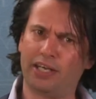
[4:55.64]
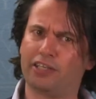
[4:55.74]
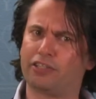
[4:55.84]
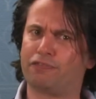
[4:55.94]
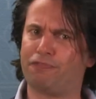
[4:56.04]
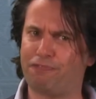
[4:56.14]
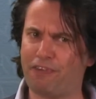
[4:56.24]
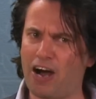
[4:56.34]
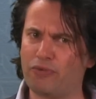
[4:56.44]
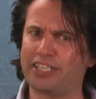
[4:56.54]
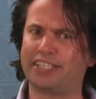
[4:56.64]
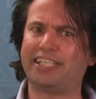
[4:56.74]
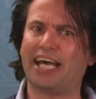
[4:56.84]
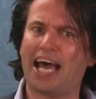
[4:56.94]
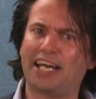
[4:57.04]
it is found that
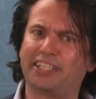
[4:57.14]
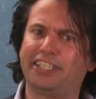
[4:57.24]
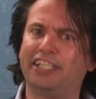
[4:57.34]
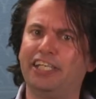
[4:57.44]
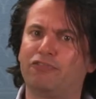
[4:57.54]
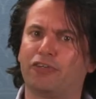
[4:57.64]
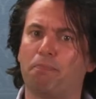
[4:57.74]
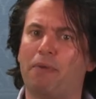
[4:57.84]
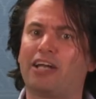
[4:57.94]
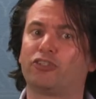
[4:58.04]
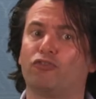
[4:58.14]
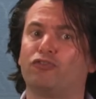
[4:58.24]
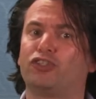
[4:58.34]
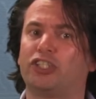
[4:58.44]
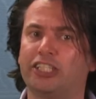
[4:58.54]
the energy need for the balance of
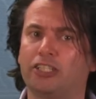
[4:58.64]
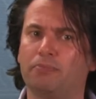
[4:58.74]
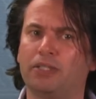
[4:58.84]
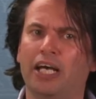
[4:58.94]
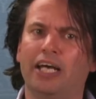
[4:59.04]
systems